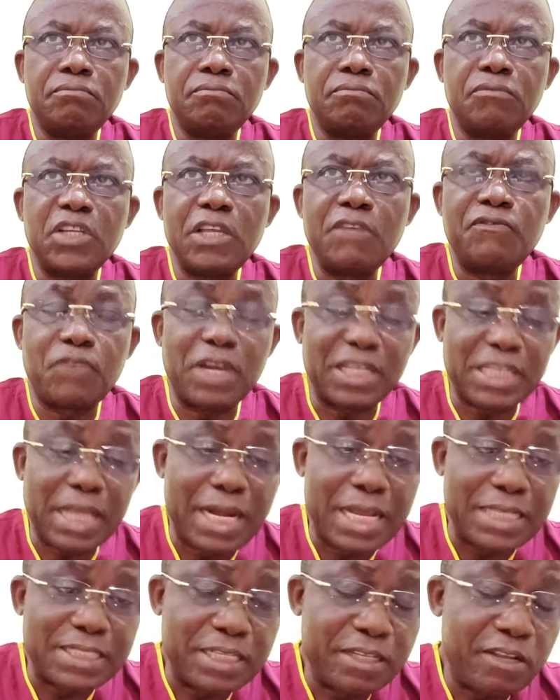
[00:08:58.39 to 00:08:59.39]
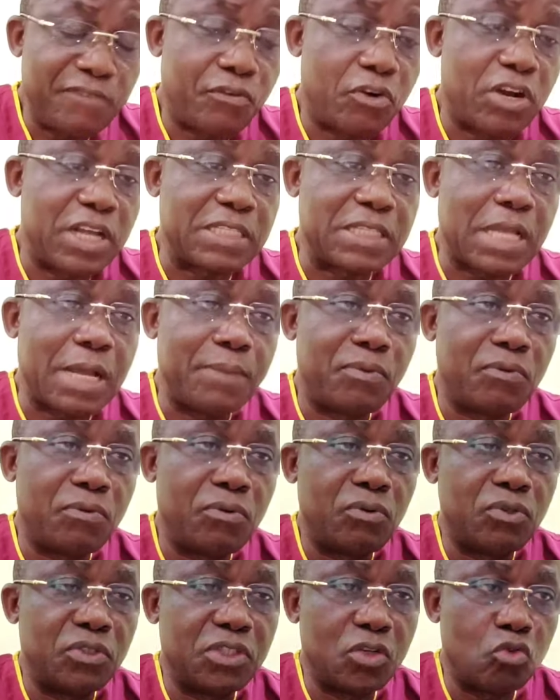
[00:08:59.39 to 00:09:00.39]
if fertilization, for example,
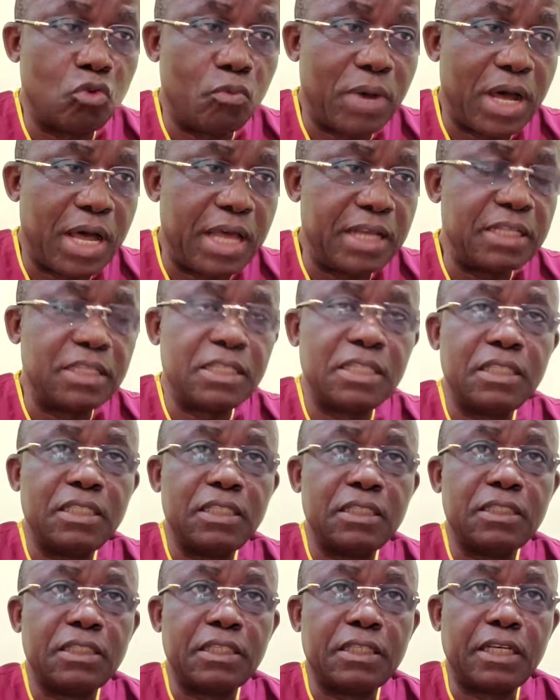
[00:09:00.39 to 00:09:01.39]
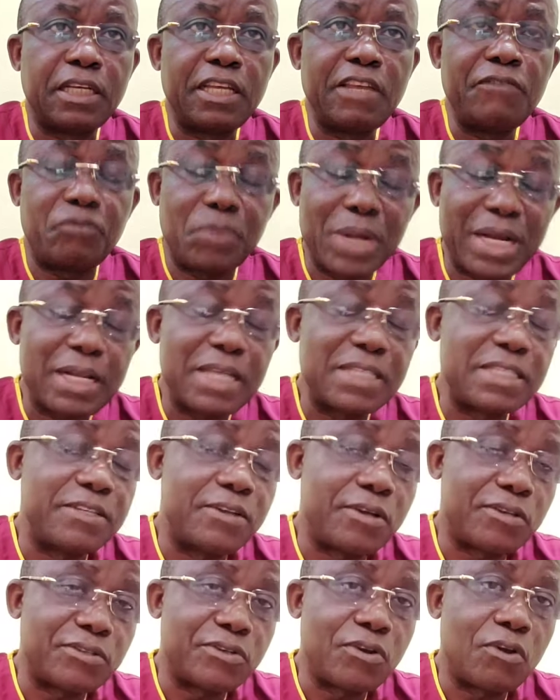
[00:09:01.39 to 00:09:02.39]
the woman, if pregnancy
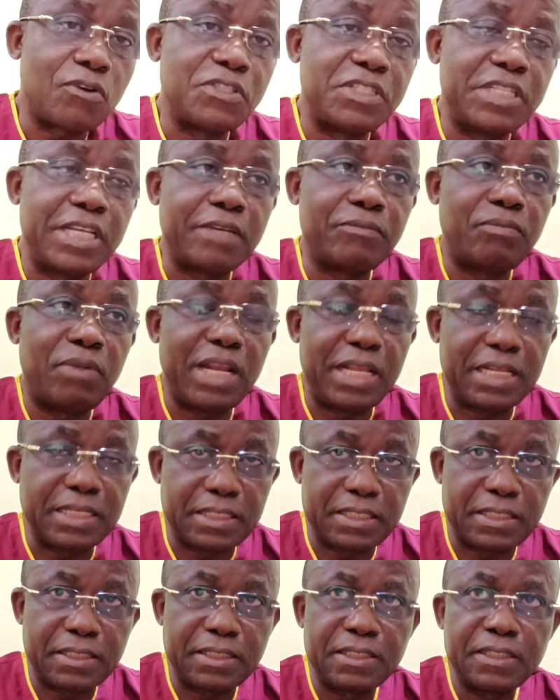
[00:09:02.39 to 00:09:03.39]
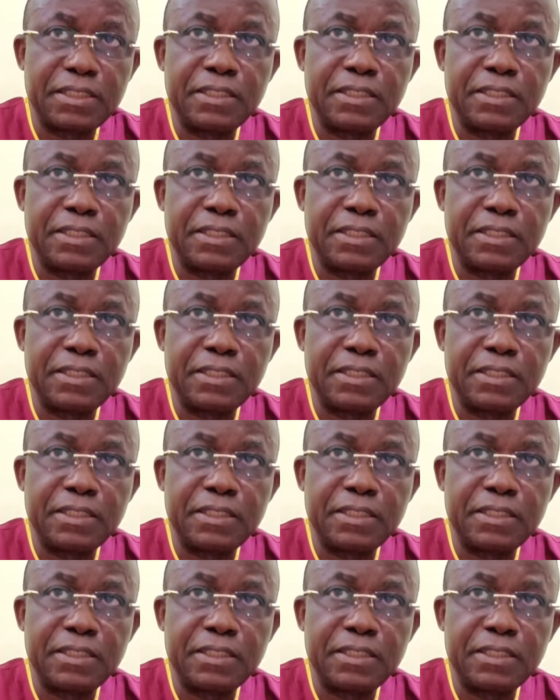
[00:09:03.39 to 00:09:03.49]
does not take place,